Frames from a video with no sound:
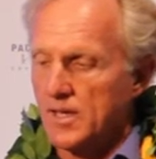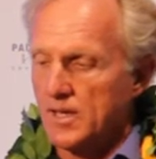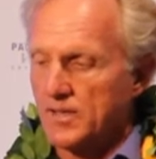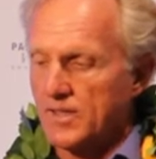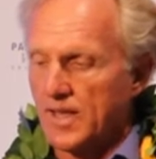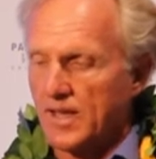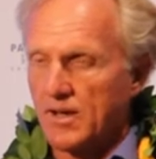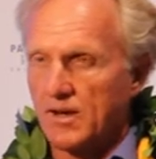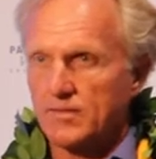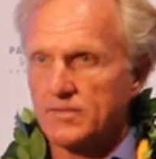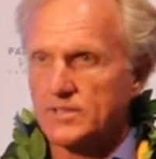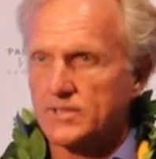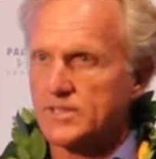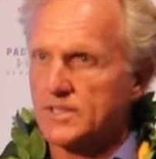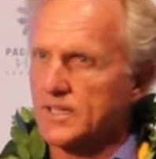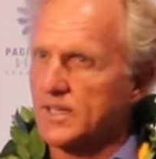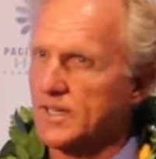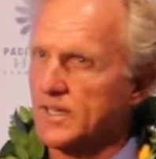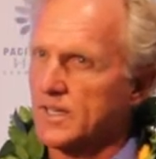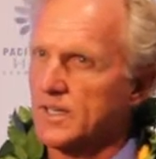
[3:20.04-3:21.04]
they
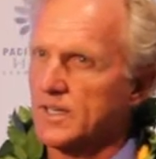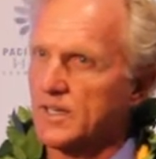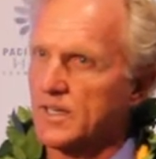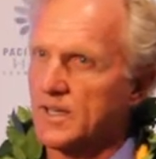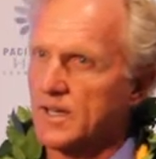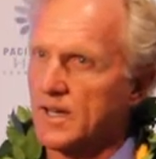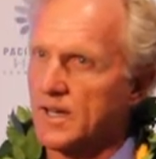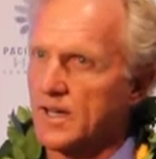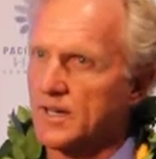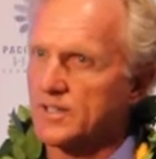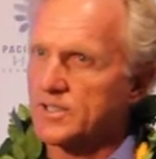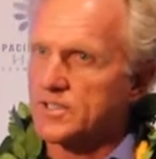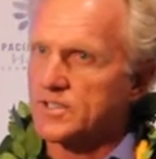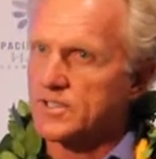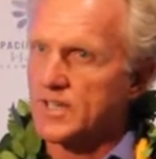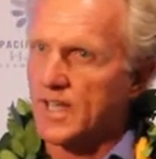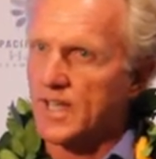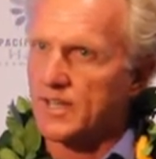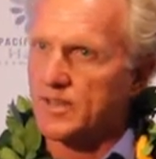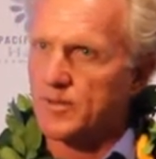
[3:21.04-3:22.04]
obviously
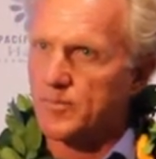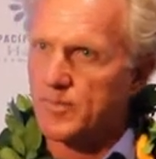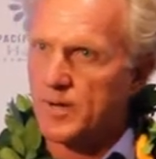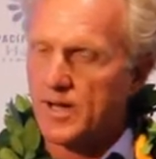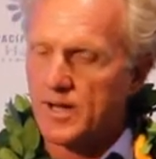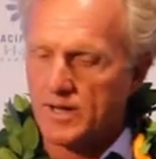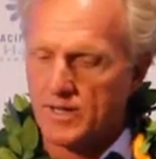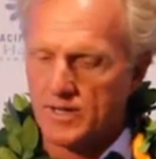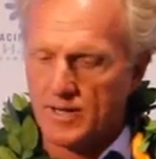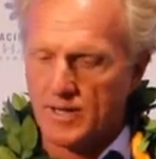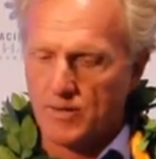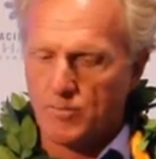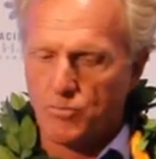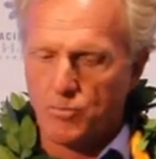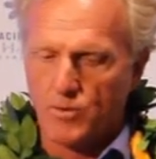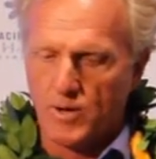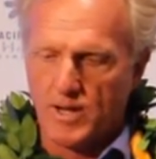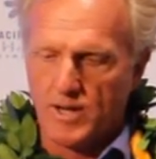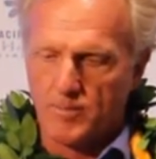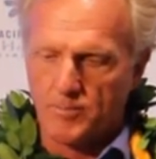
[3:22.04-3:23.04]
understand the market. And
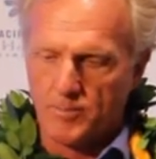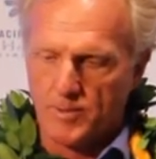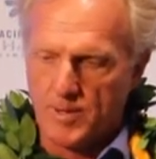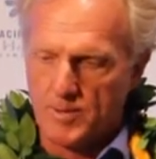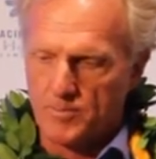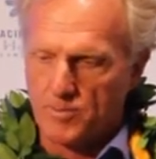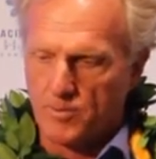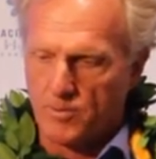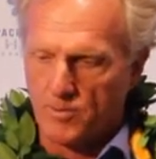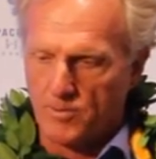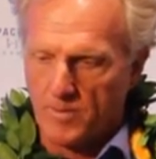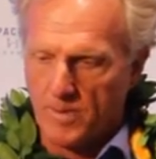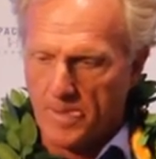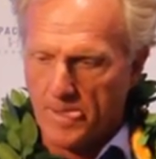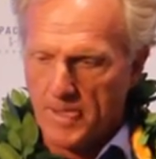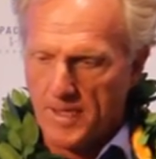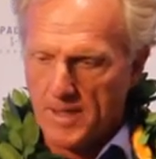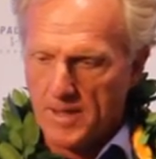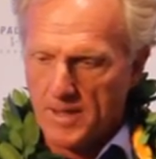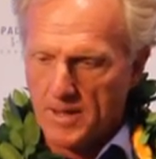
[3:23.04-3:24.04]
where people
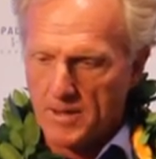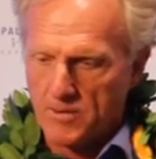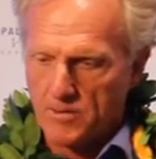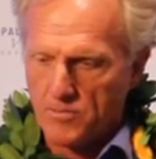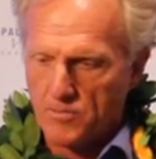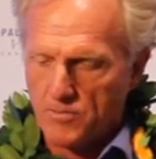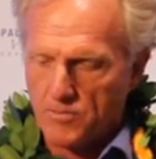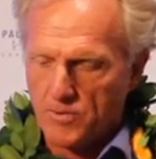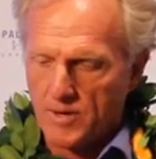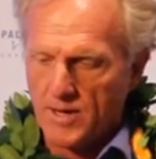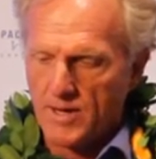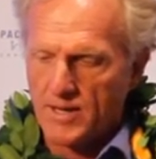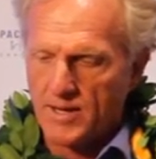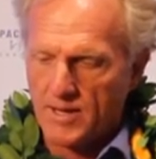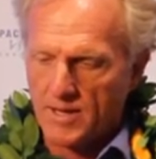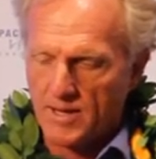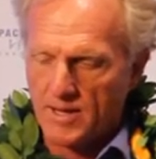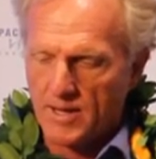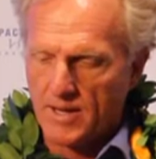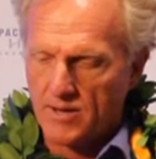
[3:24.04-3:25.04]

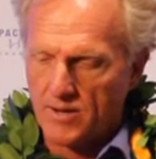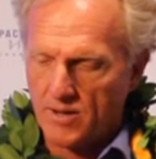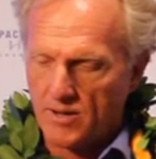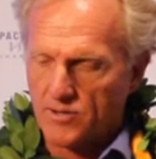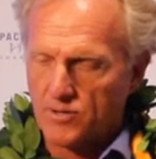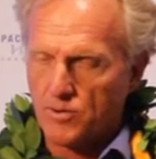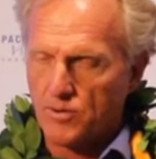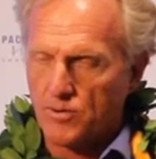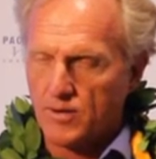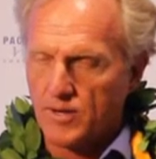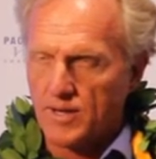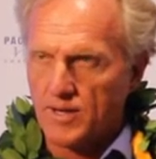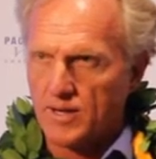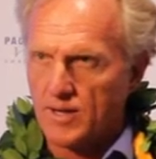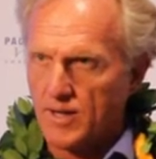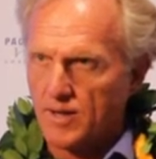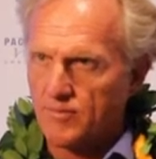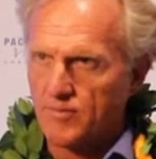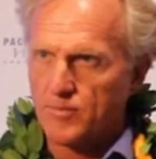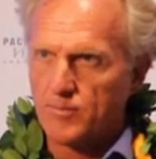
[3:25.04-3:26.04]
really are not talking
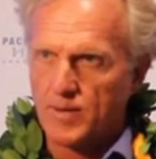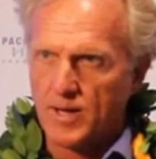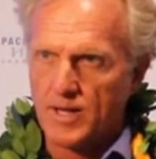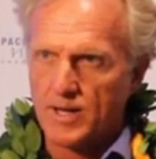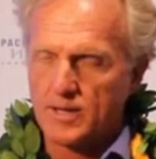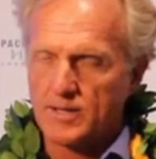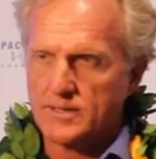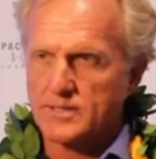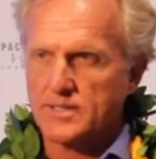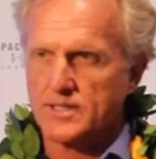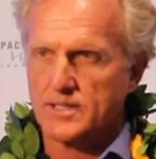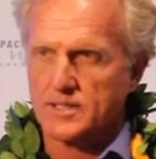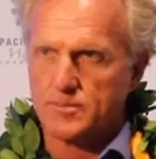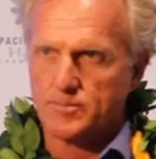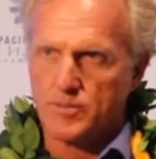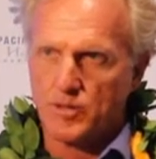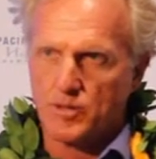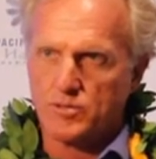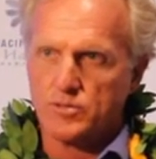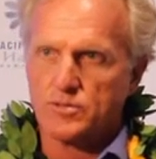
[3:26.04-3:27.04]
enough about is the
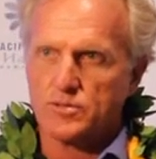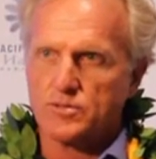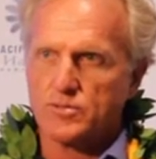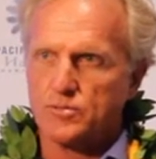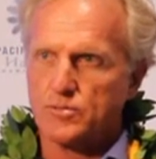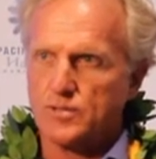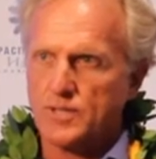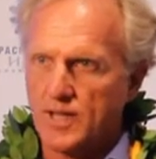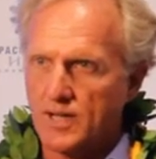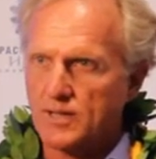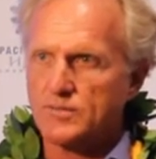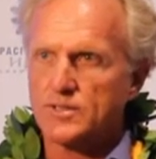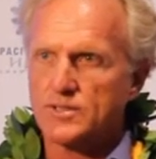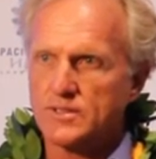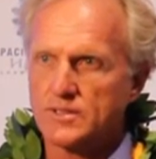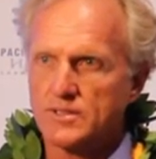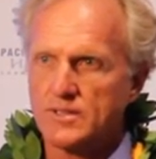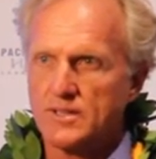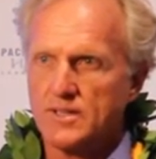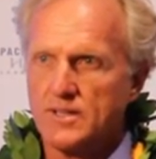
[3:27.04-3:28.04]
exposure through
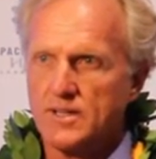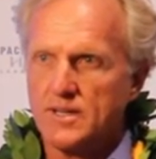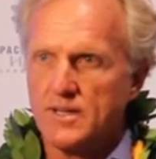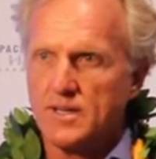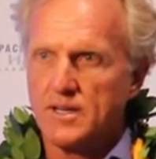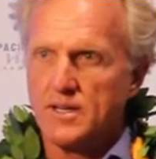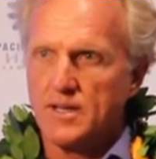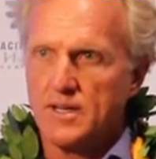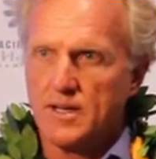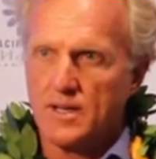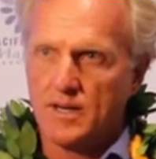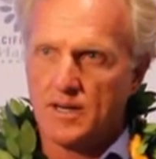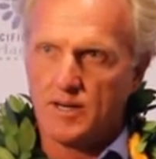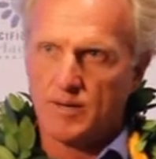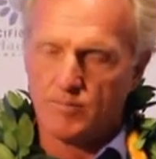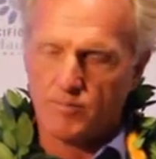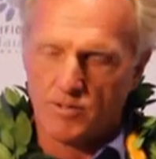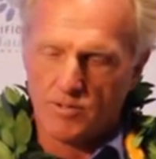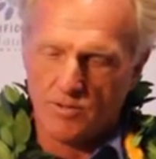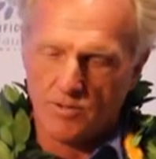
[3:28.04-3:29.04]
television.
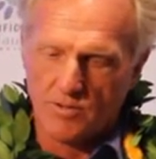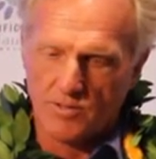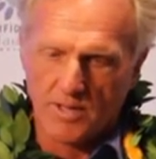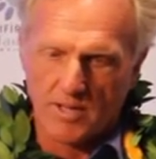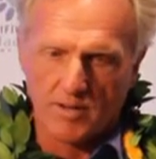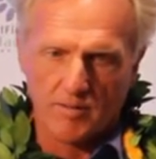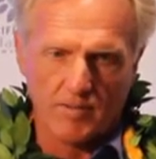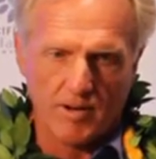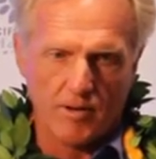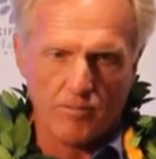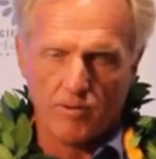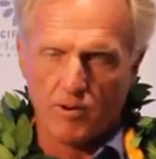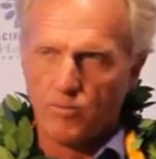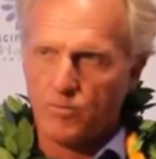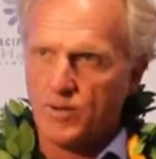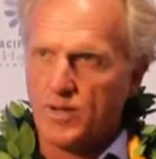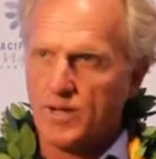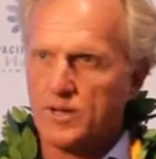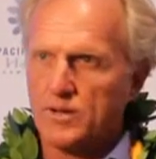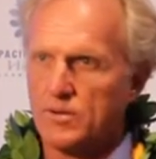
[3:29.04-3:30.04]
When you think about what
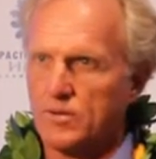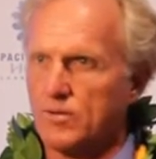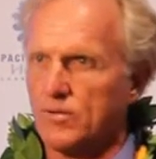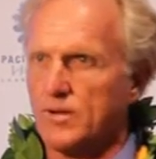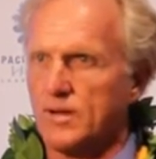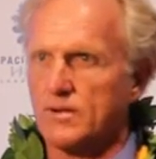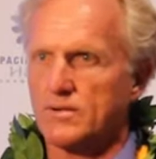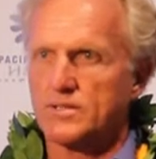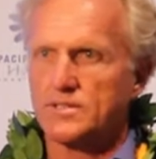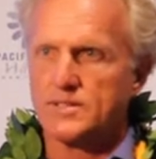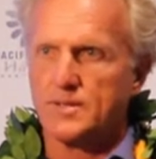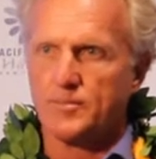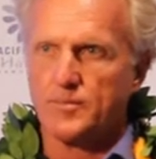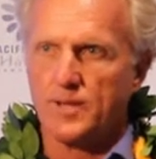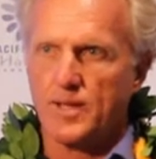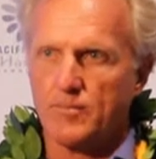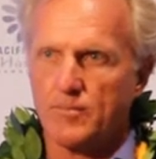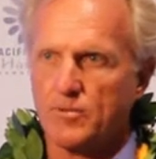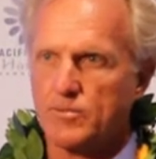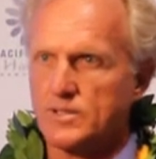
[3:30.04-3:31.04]
we can do here in
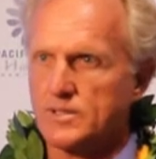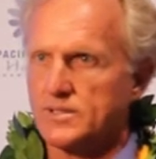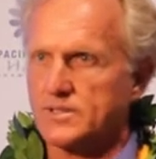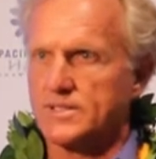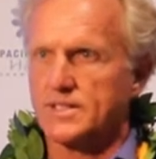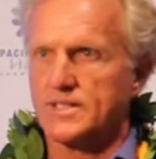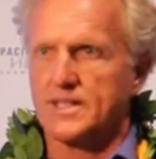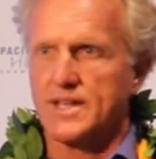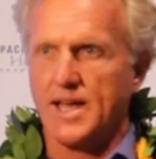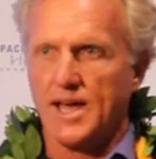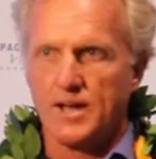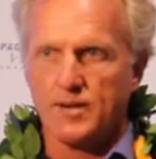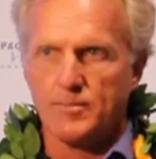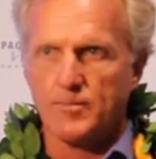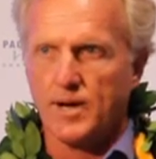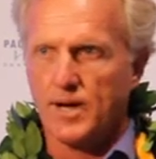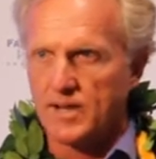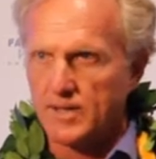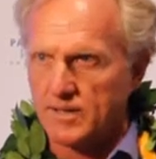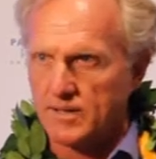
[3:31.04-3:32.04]
September, which is a down
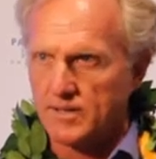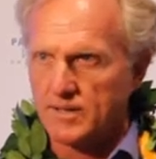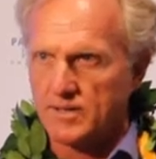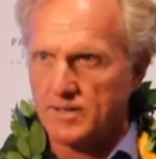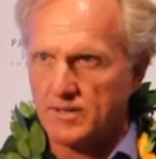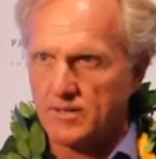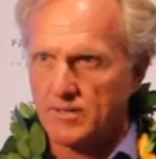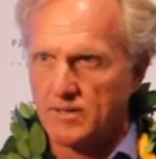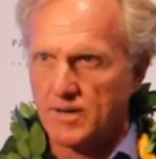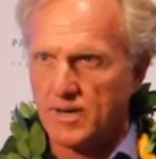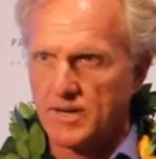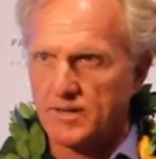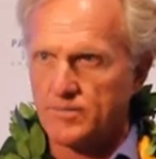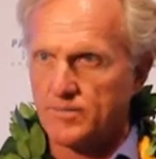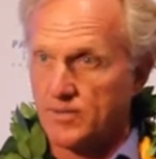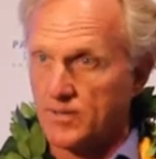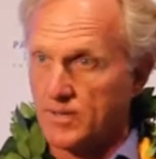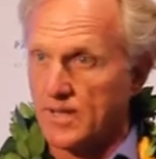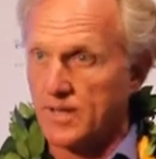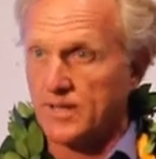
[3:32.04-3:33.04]
market, right,
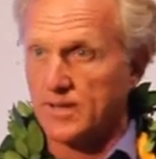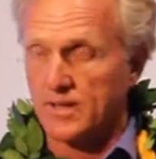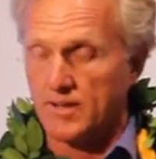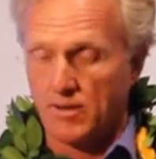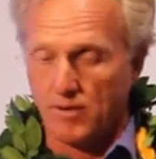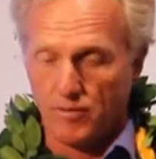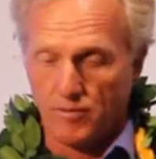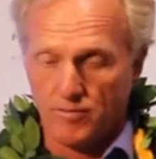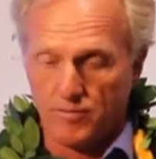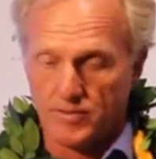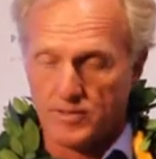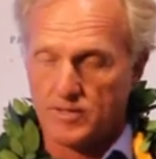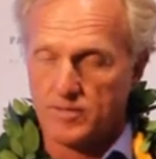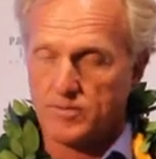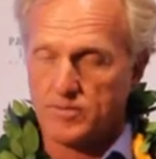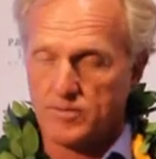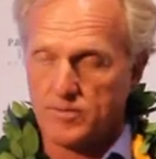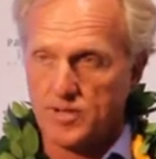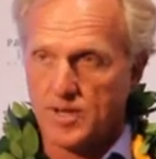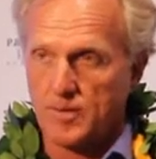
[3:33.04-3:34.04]
in the golf and the
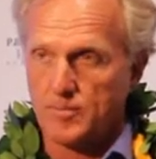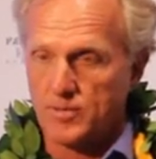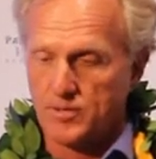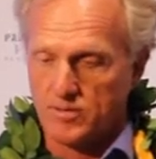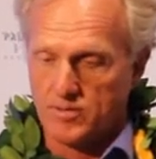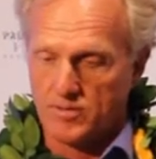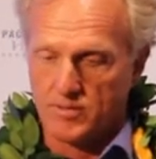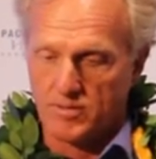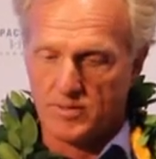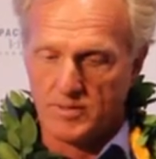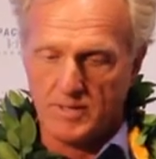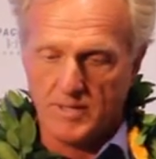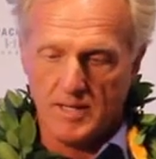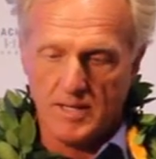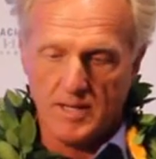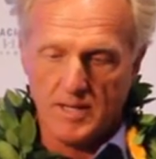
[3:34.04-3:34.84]
Champions Tour,